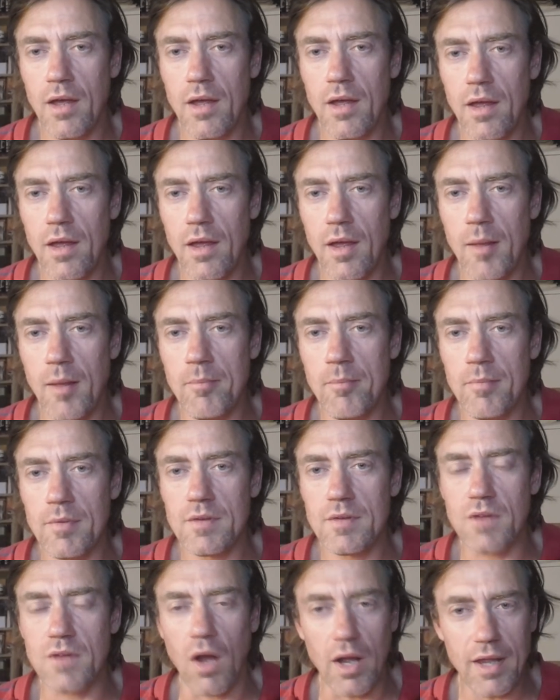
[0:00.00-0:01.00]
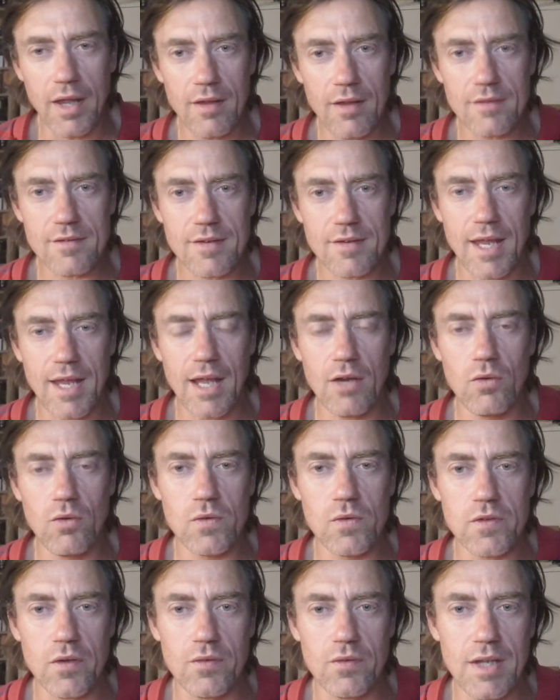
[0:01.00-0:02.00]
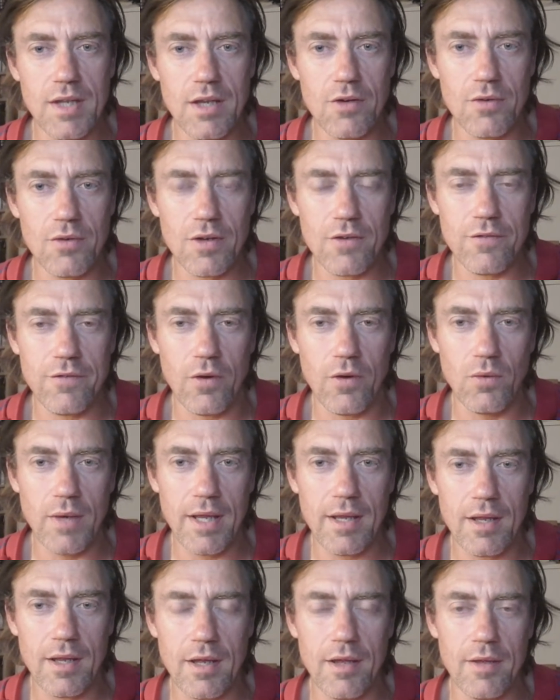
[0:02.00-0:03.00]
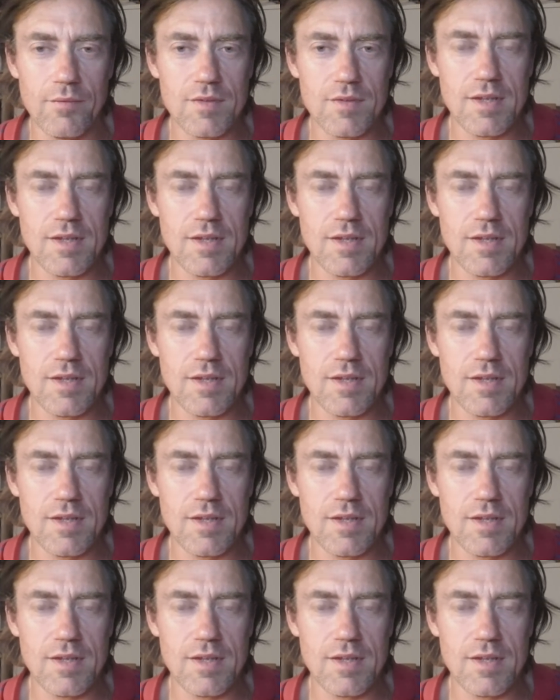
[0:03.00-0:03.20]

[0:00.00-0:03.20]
Um, diet can also decrease folate, uh,